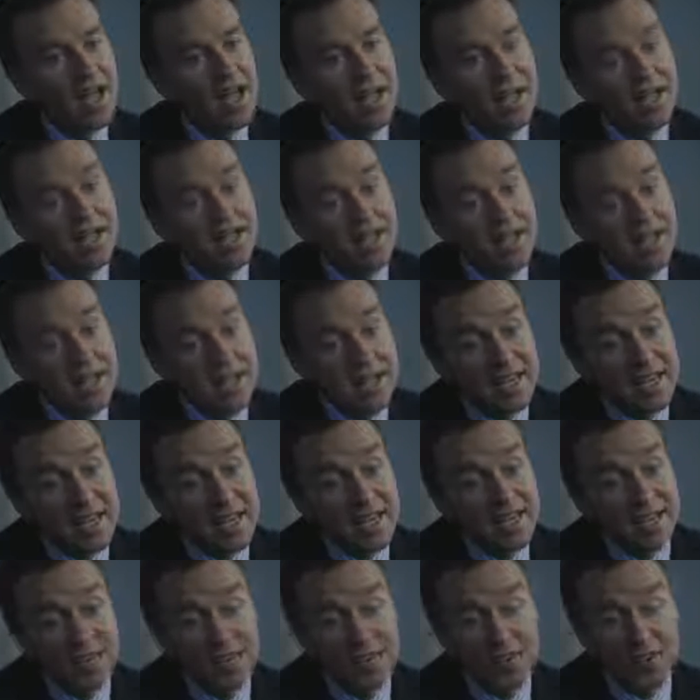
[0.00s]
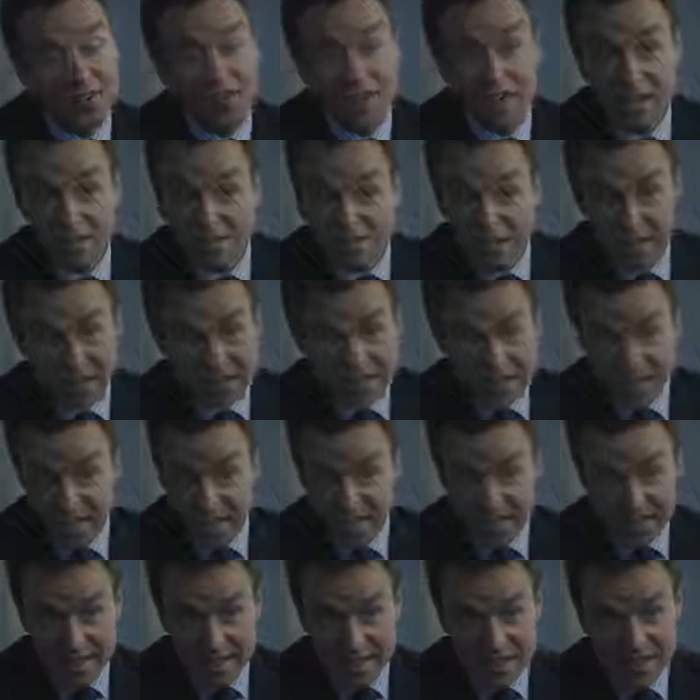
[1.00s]
I think it's certainly
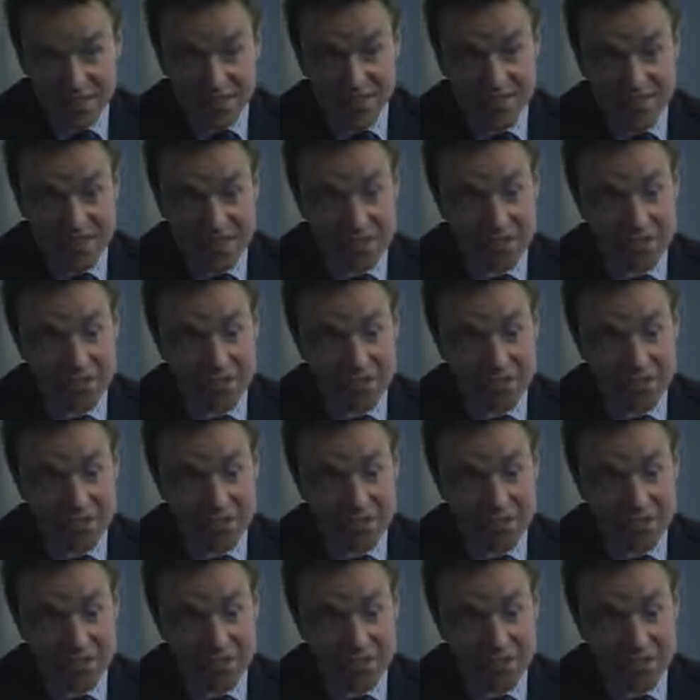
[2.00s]
realistic in the next 50